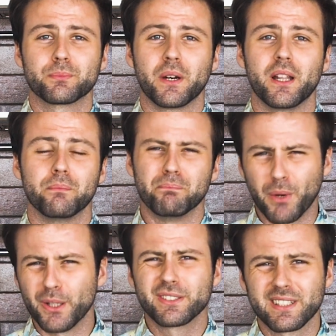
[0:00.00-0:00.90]
but
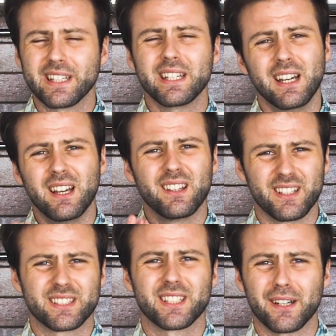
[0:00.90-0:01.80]
mostly
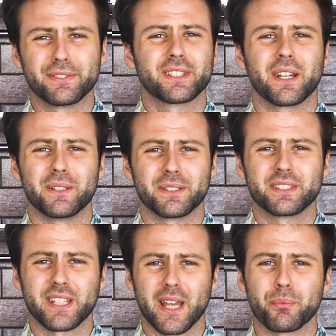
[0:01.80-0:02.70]
this stuff is going to
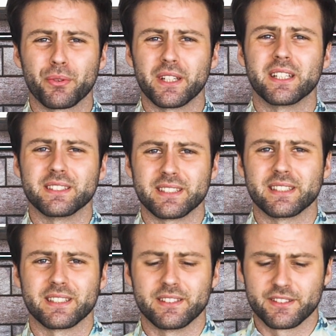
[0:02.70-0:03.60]
stay pretty
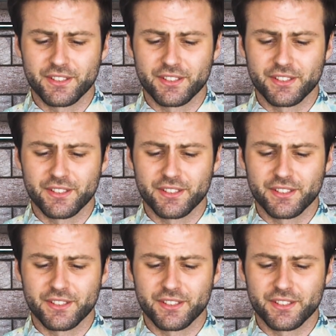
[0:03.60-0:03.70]
consistent.